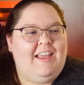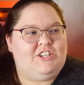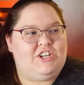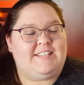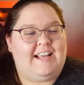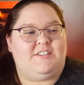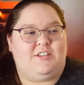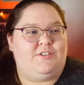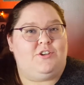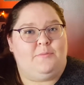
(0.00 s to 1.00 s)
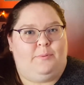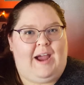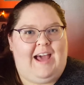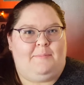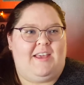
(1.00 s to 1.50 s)
She decides to sue
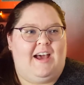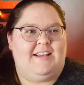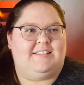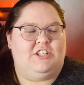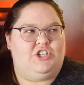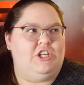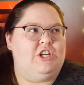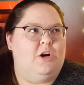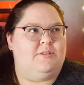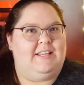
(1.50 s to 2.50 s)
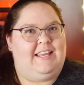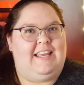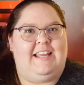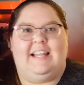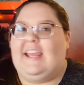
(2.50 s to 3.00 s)
Brad because she knows that
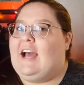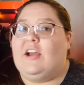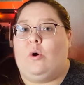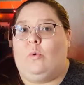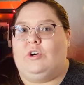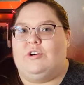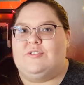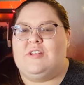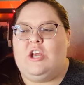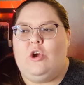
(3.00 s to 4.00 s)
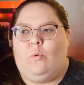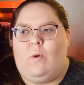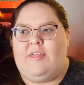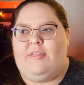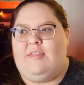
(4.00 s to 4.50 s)
he like cut corners
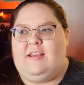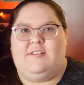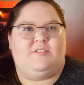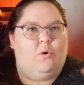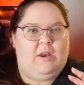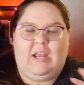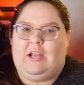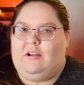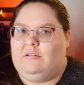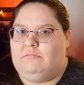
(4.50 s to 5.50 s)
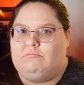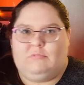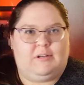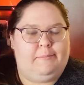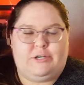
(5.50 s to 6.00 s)
with the zoning
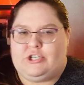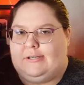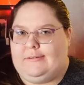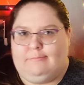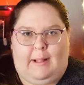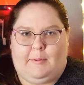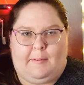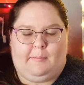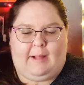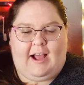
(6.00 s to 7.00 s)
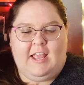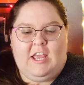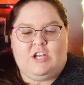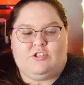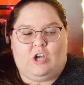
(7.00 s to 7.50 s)
commission, blah, blah, blah, blah, blah.
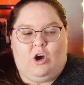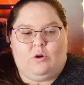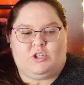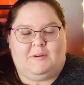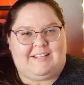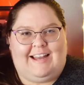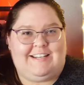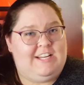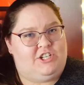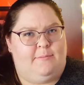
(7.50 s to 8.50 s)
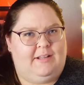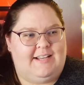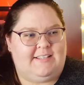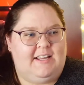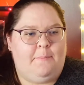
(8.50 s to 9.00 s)
So she wants to kind of teach him a
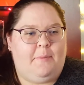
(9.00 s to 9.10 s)
lesson.